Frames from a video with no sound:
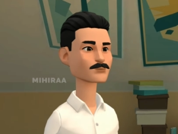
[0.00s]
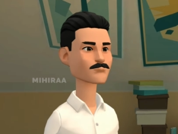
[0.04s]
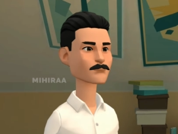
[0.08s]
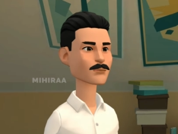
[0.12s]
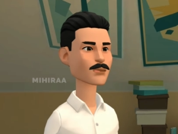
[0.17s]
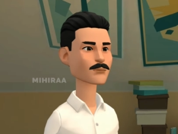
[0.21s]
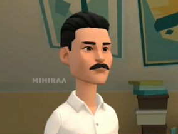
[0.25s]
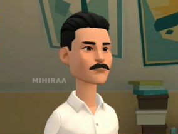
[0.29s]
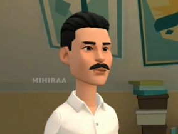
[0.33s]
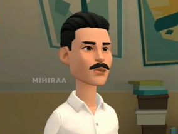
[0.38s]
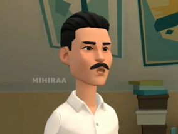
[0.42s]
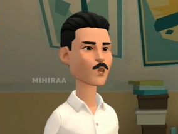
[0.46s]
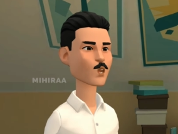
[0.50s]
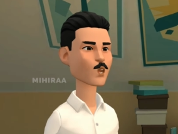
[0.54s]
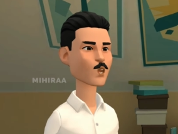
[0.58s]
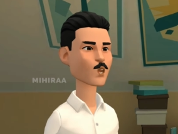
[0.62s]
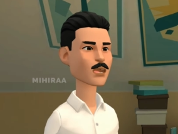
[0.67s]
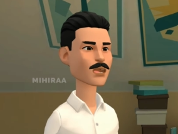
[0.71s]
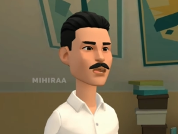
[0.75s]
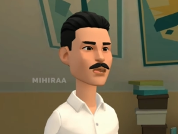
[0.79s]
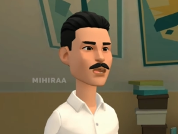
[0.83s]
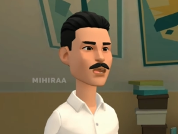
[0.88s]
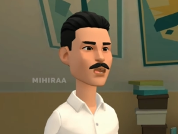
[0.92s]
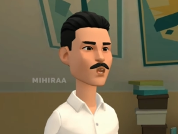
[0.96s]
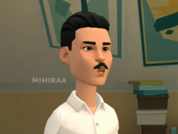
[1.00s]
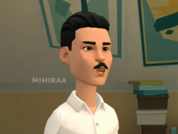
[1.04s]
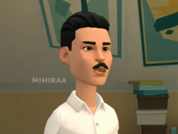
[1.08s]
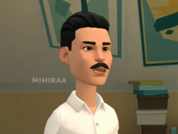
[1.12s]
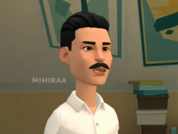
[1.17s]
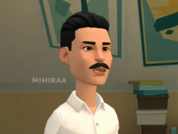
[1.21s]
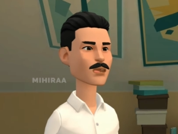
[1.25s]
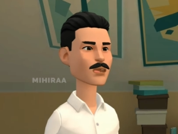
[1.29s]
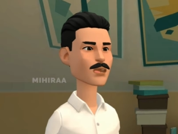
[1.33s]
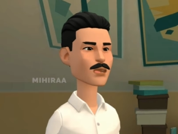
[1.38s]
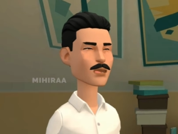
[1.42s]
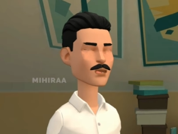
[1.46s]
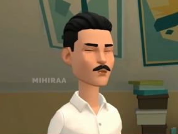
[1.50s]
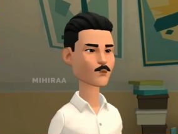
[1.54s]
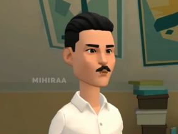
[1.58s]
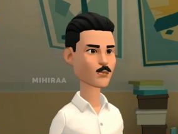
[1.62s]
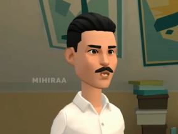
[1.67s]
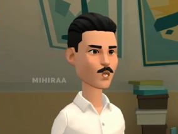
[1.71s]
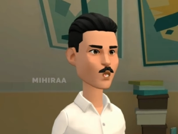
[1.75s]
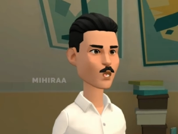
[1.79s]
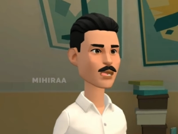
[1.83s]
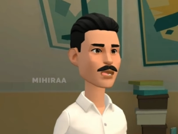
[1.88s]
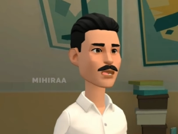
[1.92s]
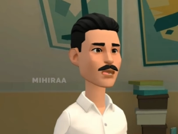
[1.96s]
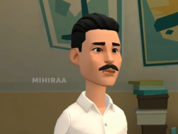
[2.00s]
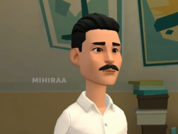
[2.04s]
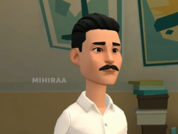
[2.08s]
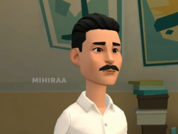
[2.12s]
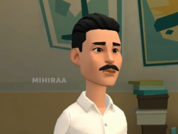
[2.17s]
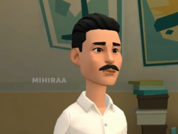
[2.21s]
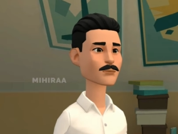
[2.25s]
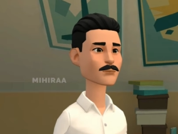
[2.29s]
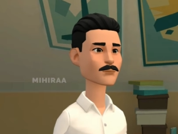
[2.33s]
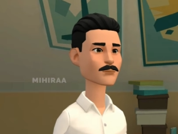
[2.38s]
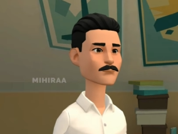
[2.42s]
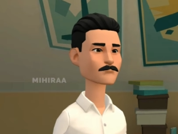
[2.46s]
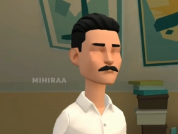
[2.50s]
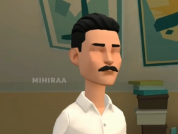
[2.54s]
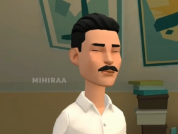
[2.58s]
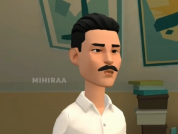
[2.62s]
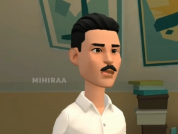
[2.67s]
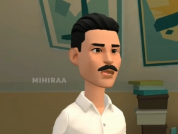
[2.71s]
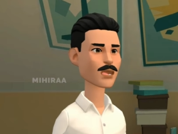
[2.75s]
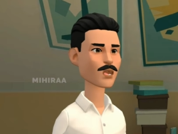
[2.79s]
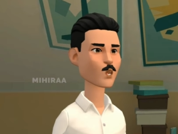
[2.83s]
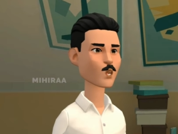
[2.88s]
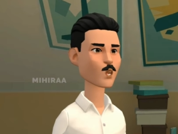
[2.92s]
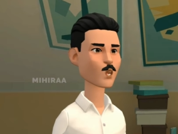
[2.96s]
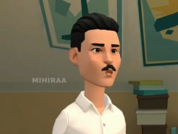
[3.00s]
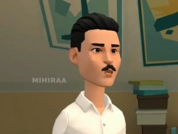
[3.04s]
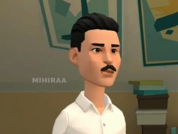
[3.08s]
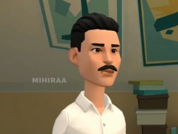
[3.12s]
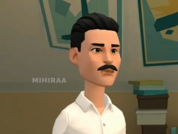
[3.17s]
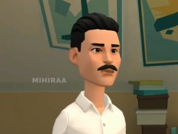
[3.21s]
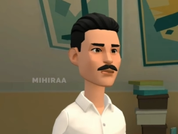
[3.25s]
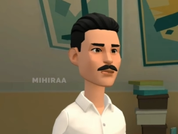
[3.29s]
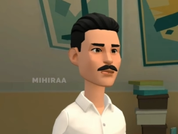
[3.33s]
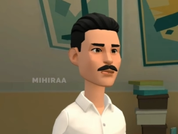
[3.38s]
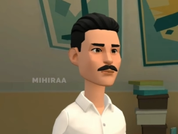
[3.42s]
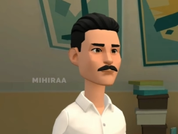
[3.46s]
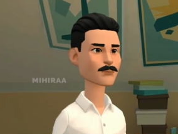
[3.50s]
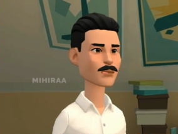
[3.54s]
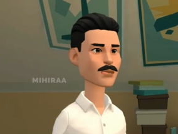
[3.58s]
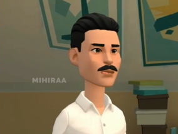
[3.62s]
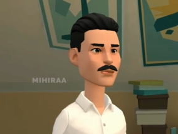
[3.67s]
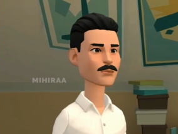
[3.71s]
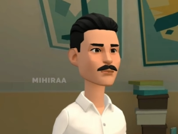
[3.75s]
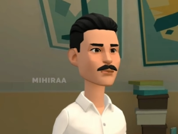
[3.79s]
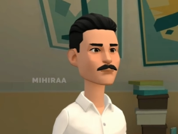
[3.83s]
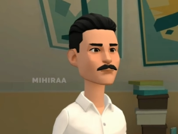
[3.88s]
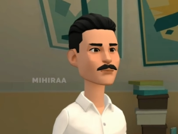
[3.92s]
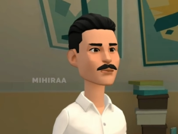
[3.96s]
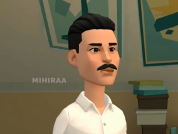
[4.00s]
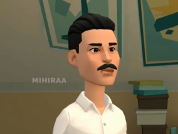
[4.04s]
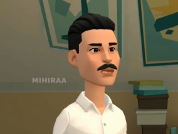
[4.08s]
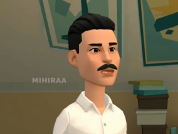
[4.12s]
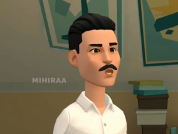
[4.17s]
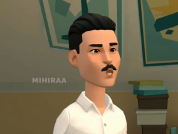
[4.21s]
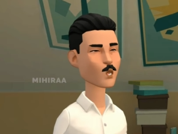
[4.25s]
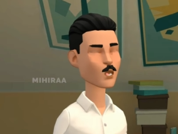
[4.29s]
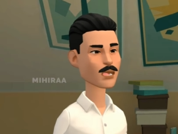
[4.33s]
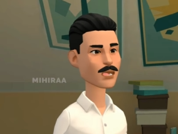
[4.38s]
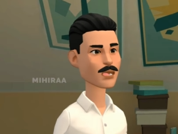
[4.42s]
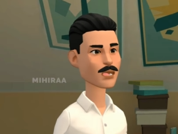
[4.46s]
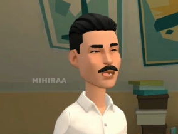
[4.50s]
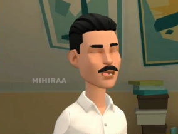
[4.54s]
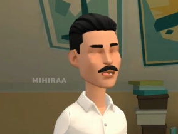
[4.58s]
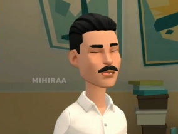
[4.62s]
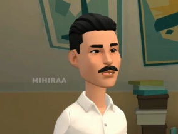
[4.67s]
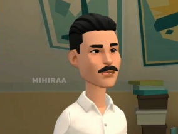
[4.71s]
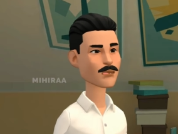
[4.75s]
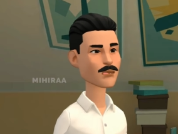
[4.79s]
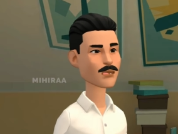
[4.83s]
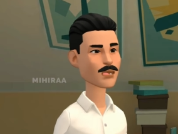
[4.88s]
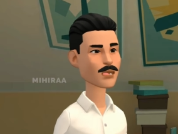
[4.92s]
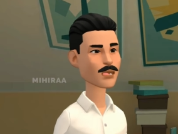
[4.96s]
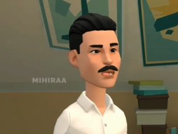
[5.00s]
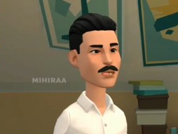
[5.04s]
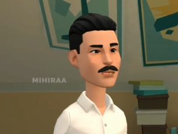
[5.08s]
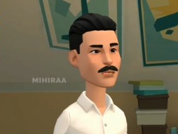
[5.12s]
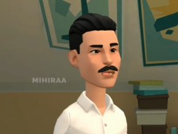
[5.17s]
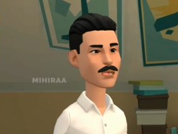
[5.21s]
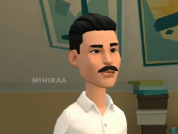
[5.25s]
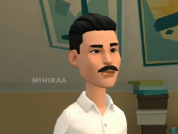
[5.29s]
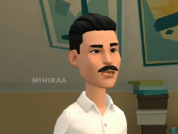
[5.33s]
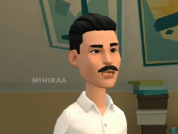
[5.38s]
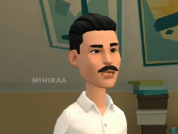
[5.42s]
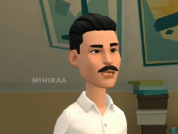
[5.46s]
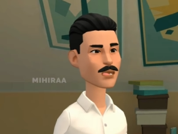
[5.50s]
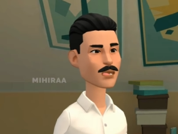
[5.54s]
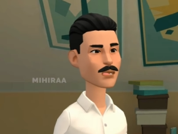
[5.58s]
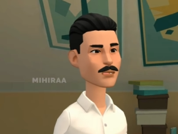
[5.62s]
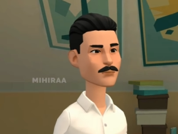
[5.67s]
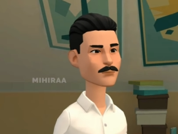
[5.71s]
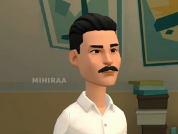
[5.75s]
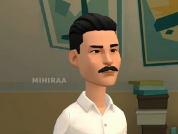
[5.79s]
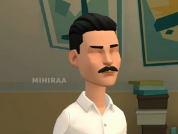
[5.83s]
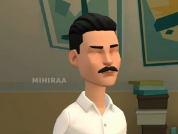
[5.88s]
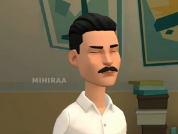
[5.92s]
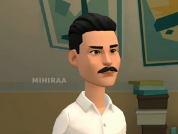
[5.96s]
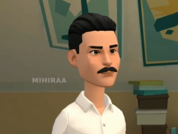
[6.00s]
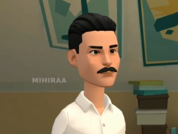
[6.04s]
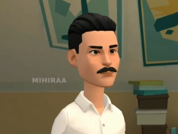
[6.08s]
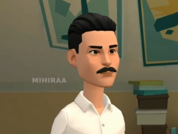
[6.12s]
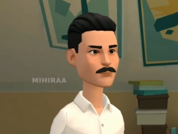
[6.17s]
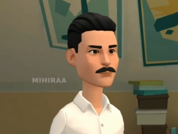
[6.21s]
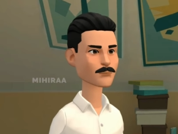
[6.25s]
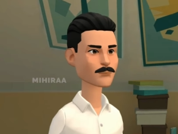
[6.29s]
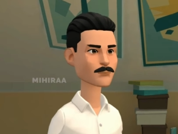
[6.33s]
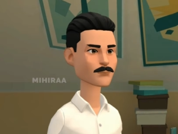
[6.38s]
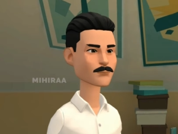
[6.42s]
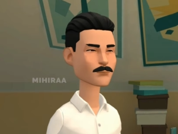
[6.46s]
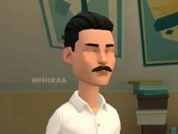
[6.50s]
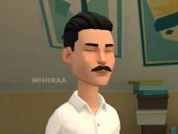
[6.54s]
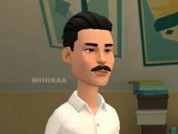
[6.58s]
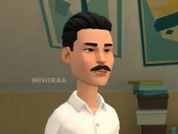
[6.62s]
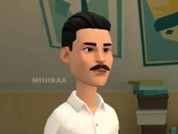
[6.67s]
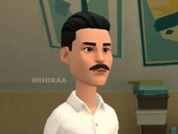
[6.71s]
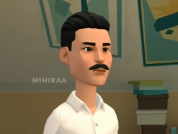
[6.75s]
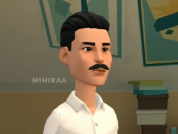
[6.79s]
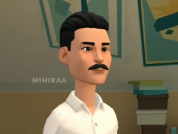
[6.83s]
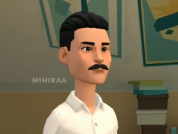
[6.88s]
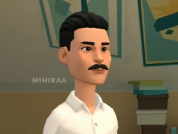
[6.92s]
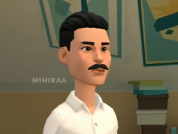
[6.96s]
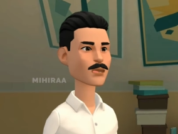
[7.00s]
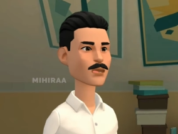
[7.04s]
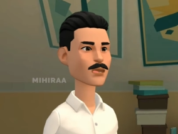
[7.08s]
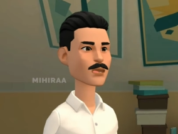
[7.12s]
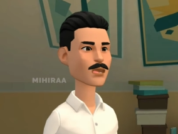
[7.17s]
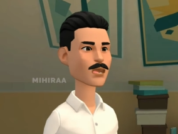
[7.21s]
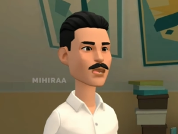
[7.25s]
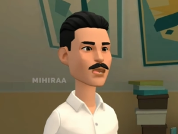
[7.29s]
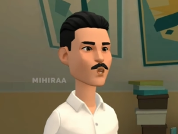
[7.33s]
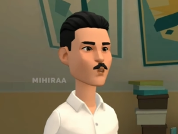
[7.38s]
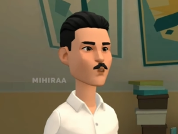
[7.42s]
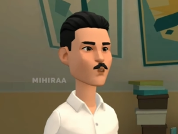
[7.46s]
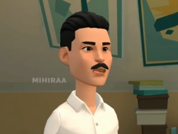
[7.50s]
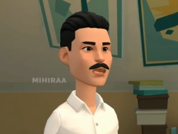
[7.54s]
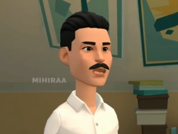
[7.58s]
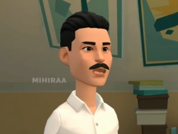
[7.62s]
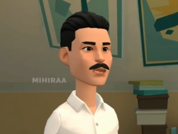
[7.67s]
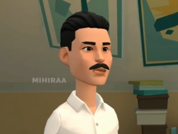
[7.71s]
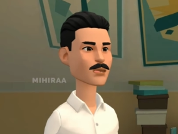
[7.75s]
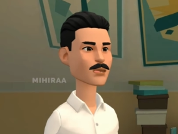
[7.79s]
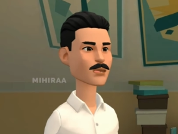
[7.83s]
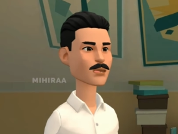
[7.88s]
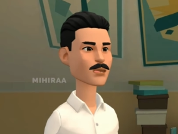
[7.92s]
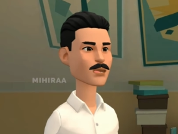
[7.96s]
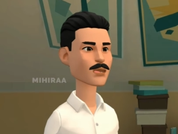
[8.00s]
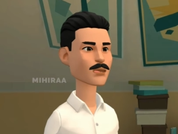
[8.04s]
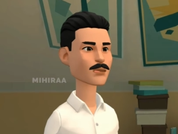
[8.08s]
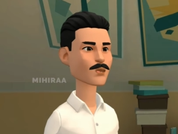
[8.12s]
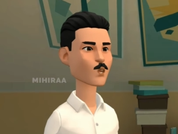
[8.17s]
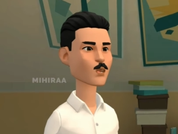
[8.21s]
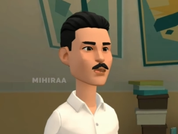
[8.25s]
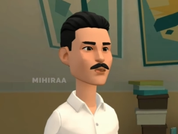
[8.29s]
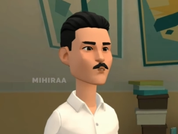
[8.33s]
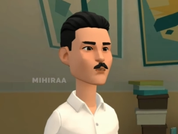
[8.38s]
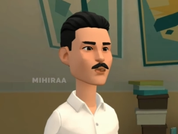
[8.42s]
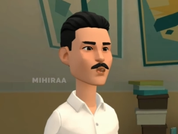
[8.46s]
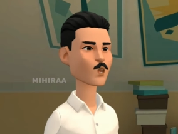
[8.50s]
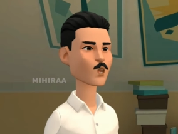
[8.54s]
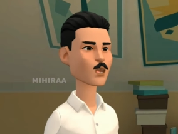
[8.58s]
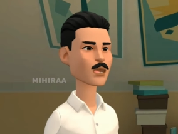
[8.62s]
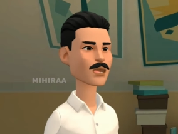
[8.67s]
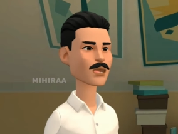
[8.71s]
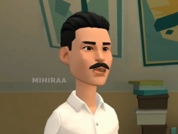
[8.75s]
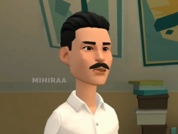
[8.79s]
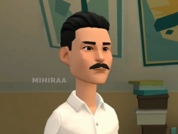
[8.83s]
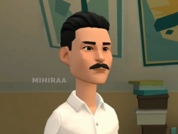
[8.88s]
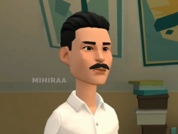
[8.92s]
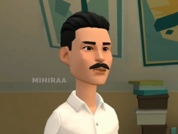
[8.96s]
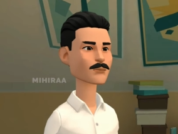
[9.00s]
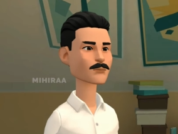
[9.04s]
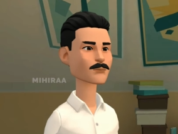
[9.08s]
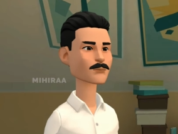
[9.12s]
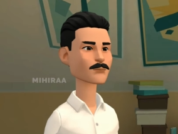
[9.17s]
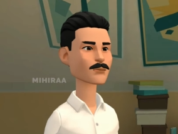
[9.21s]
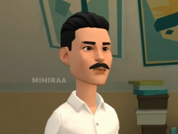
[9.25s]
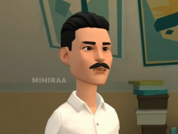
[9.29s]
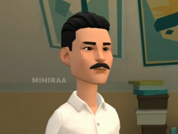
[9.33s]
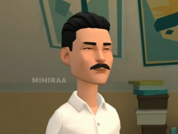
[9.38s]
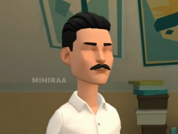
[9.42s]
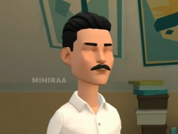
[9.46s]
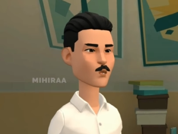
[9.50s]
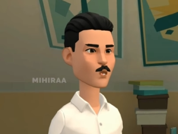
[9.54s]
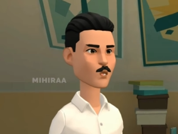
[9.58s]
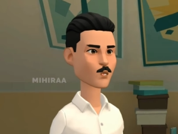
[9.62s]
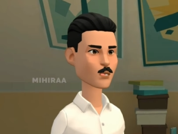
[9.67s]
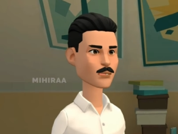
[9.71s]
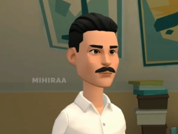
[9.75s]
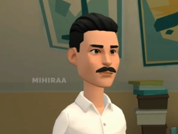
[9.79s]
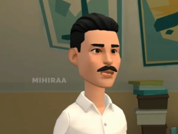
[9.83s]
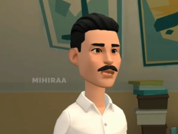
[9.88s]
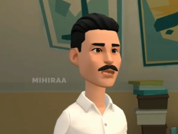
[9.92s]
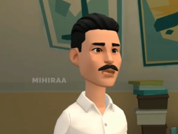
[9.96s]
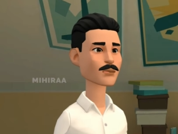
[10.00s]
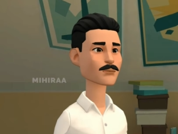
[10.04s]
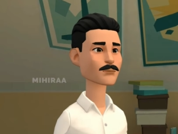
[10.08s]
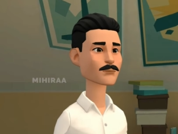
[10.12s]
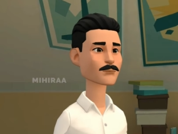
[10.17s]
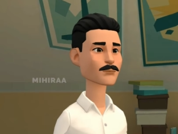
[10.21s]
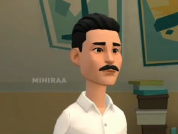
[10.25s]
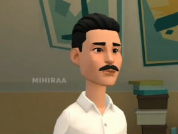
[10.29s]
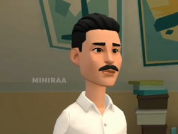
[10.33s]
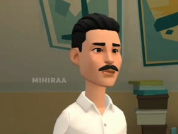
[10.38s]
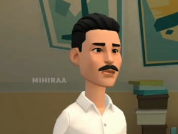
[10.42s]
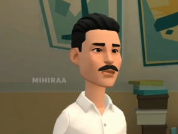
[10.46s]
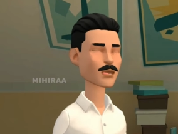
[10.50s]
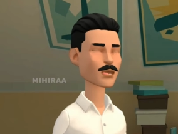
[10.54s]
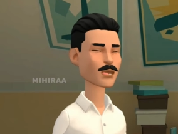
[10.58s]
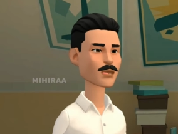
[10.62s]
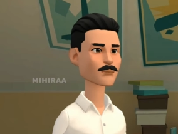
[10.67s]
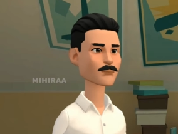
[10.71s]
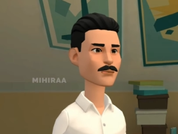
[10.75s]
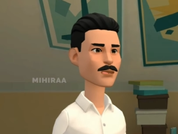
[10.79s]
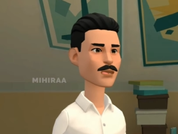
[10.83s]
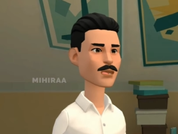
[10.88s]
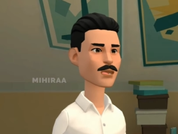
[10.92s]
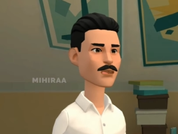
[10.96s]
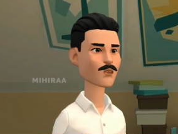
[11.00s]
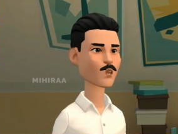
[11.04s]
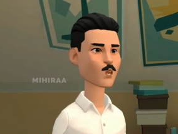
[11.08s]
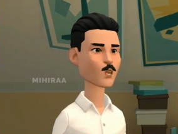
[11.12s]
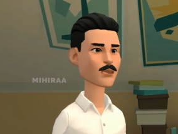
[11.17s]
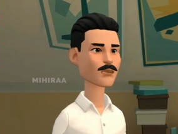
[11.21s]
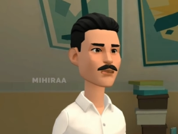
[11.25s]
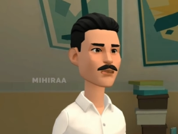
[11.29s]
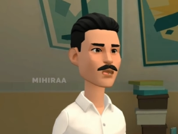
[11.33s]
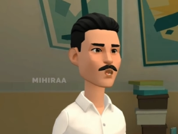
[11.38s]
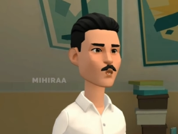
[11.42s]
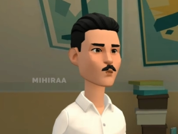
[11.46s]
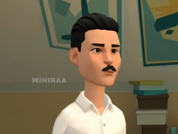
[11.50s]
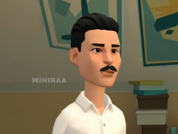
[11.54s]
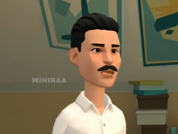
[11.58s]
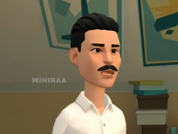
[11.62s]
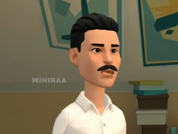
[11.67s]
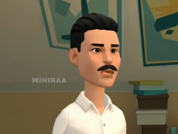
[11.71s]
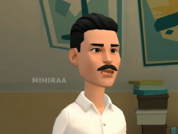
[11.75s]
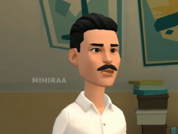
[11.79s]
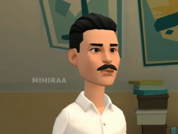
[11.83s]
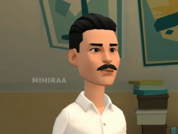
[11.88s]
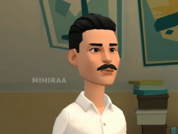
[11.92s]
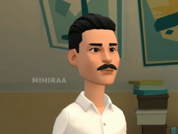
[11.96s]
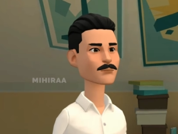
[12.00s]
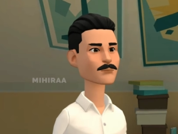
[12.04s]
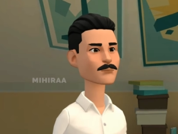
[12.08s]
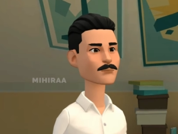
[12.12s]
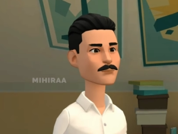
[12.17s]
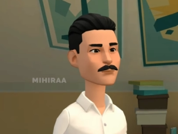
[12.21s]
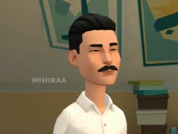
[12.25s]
I am usually not easily overwhelmed, but we do all have times that some situations affect us differently. If I begin to feel anxious or overwhelmed, if possible, I take a break for a few minutes.